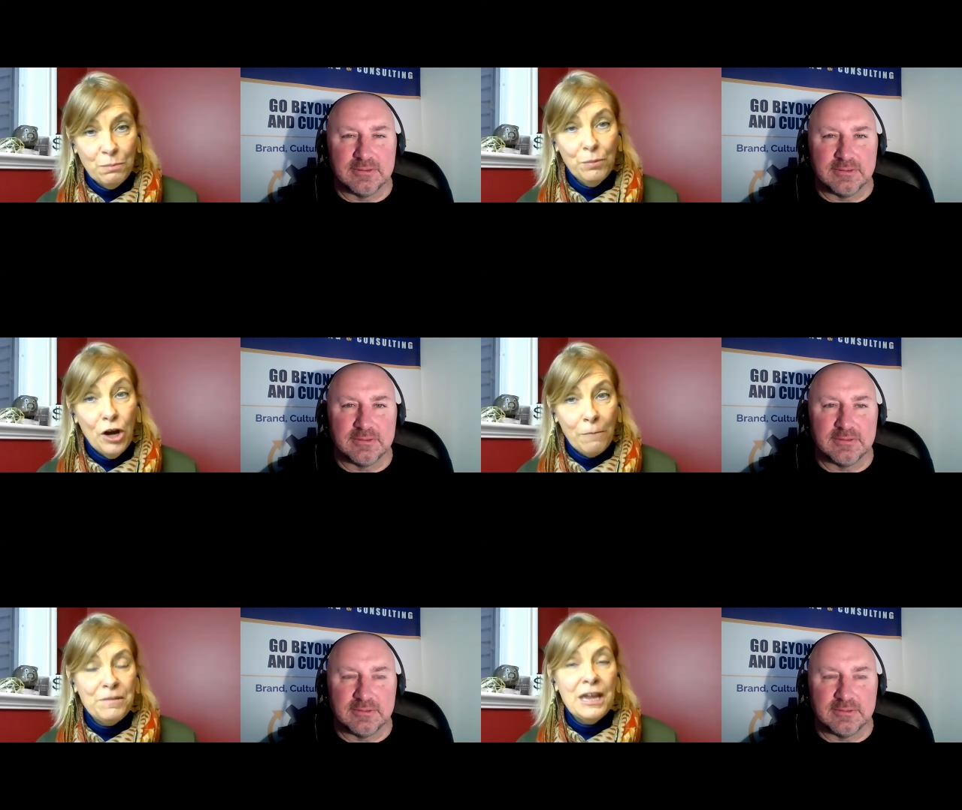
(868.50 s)

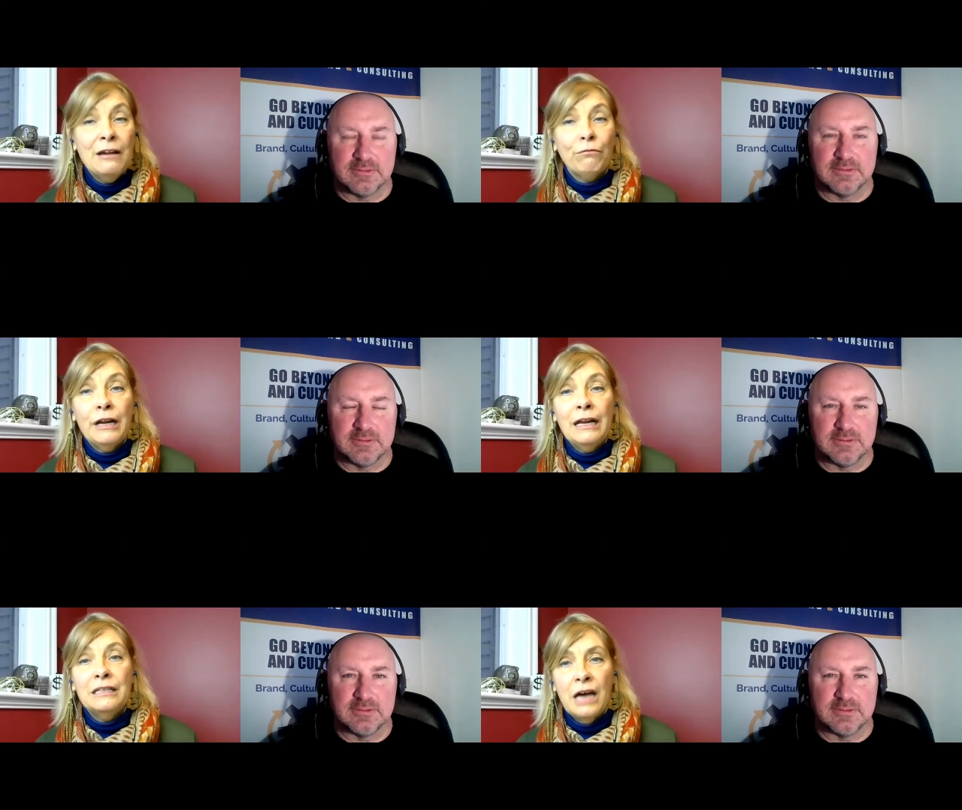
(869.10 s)
Speaker 1: book being
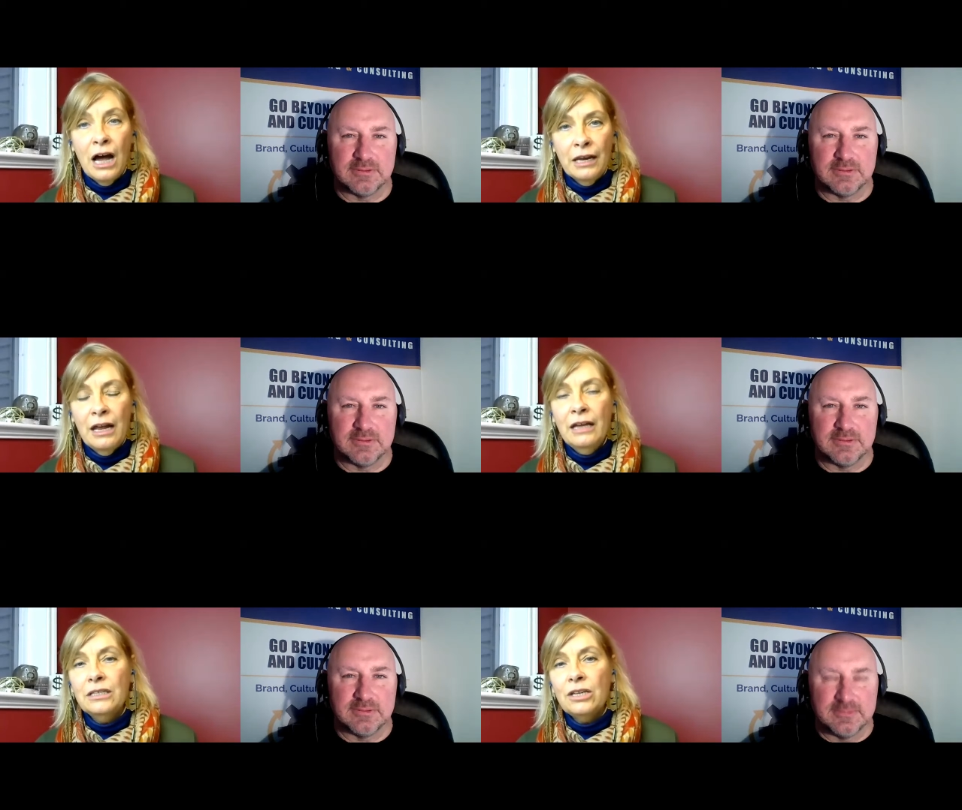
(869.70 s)
redone.
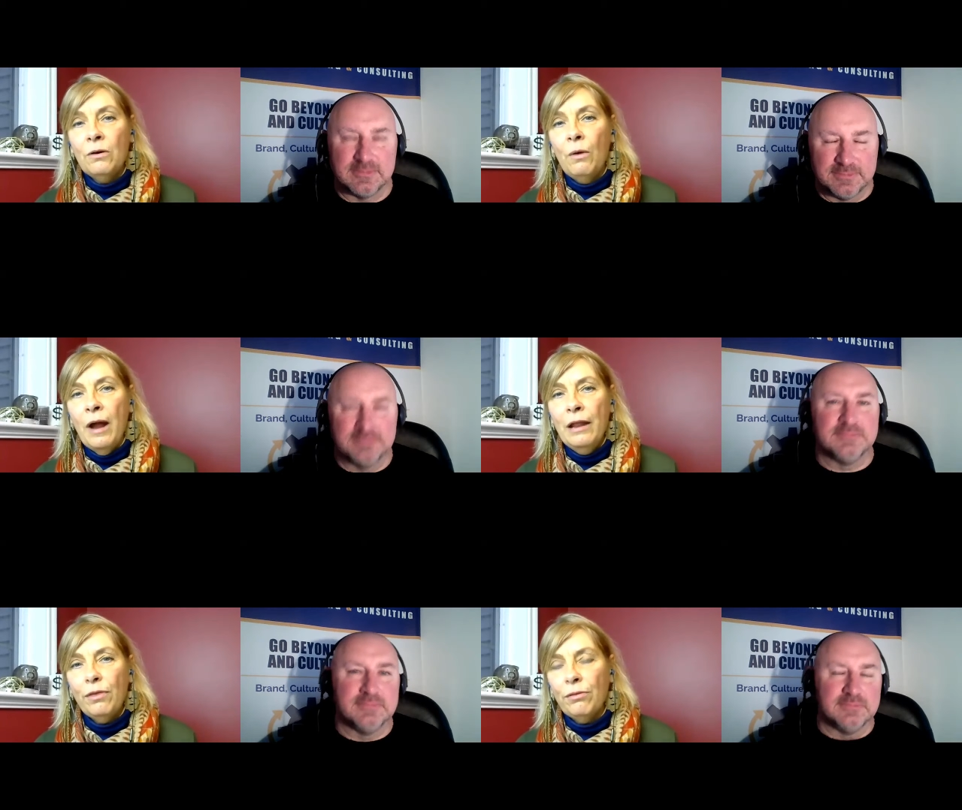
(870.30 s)
And so I
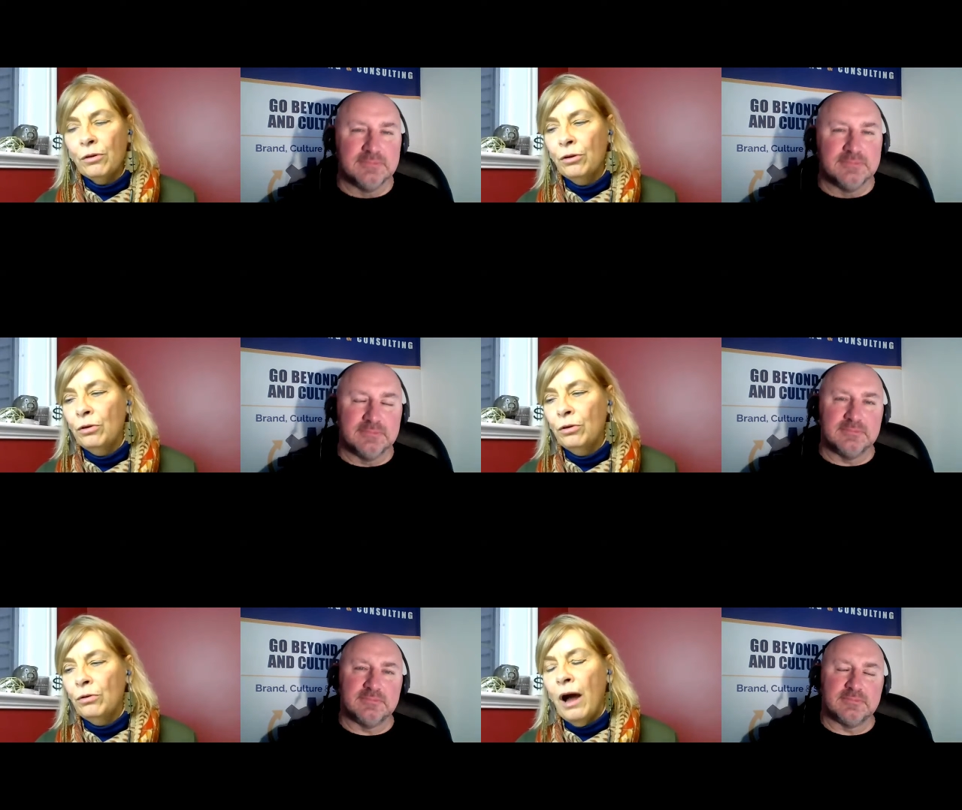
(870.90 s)
went
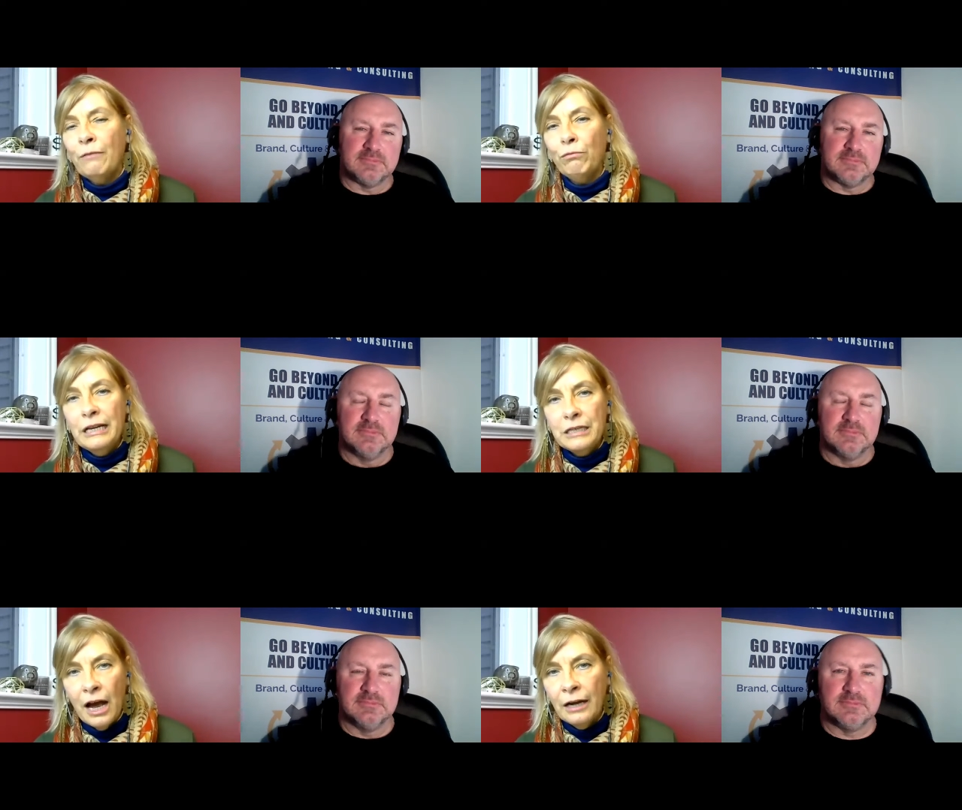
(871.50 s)
through, I
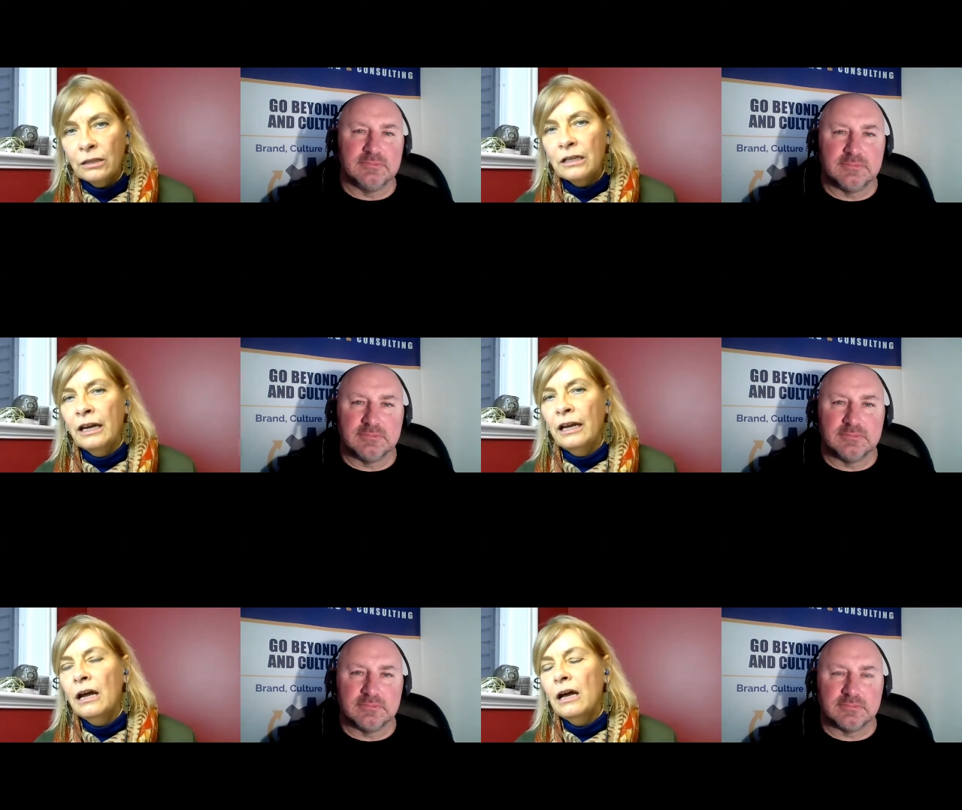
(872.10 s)
retitled
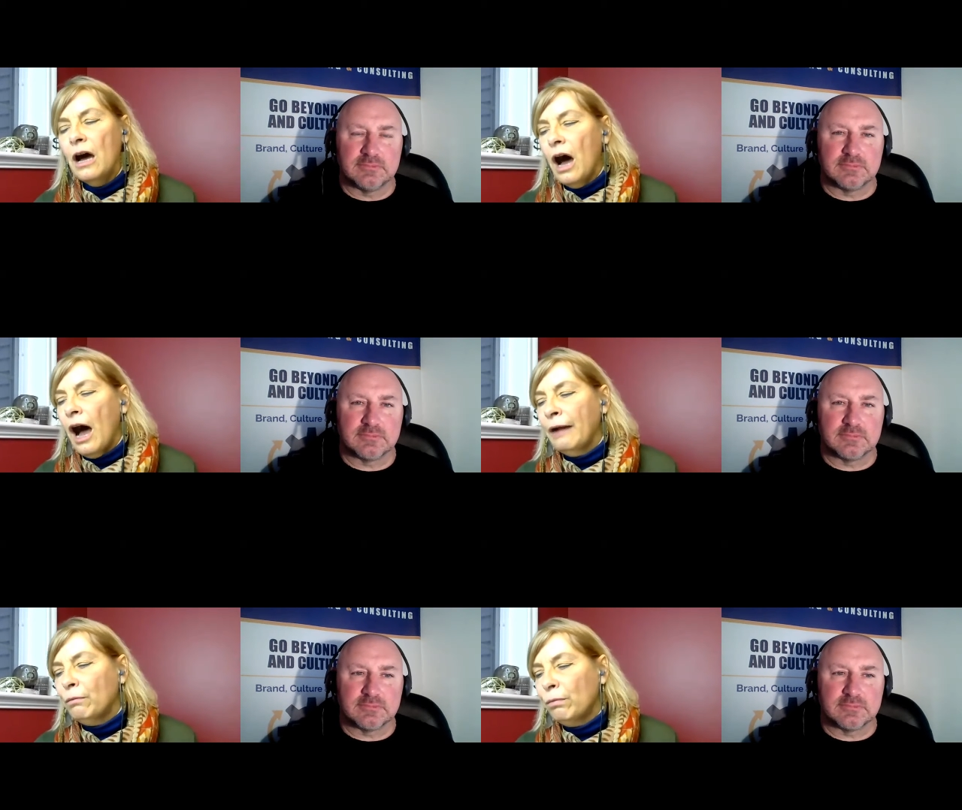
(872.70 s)
it.
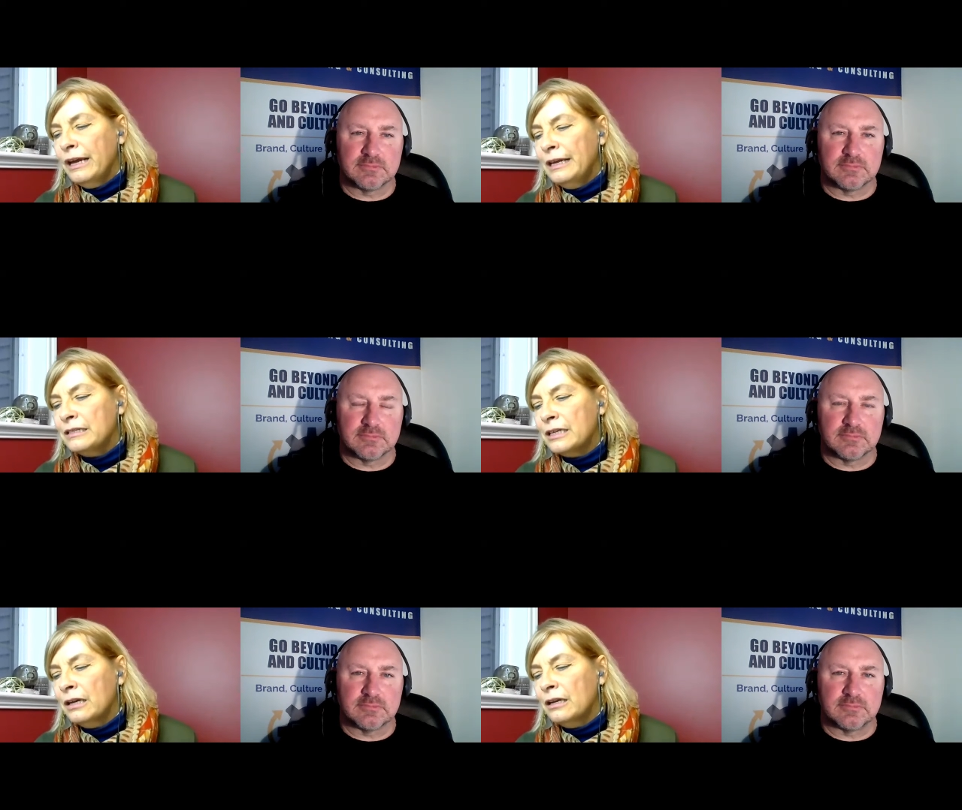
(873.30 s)
I
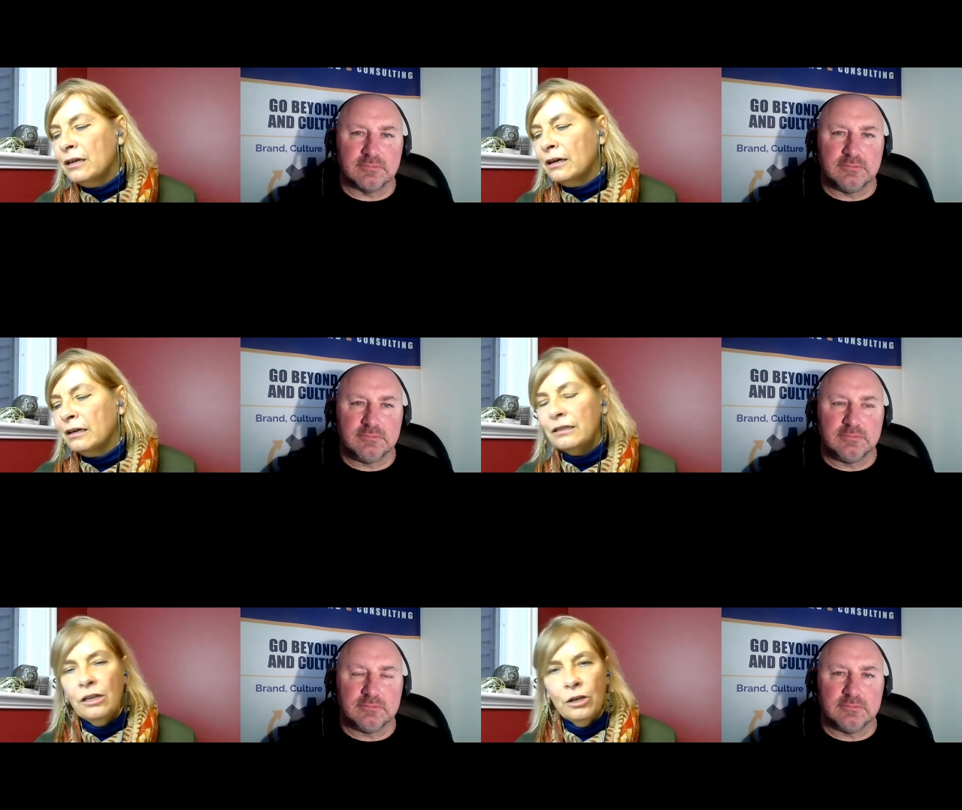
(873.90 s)
redid
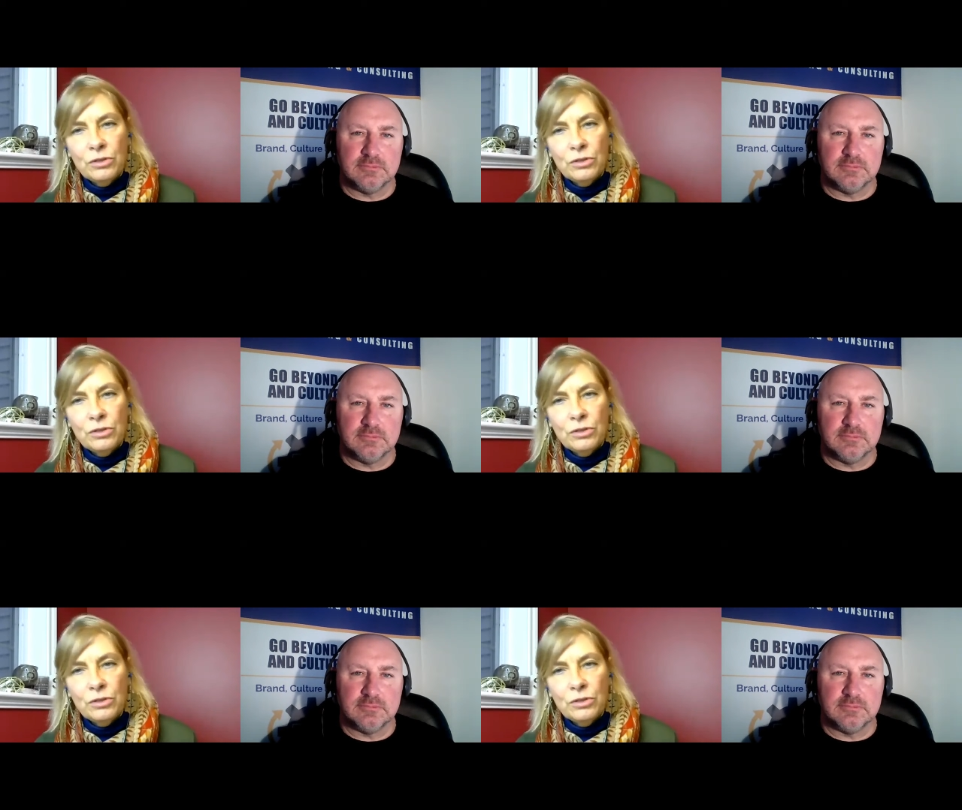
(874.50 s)
the, you know,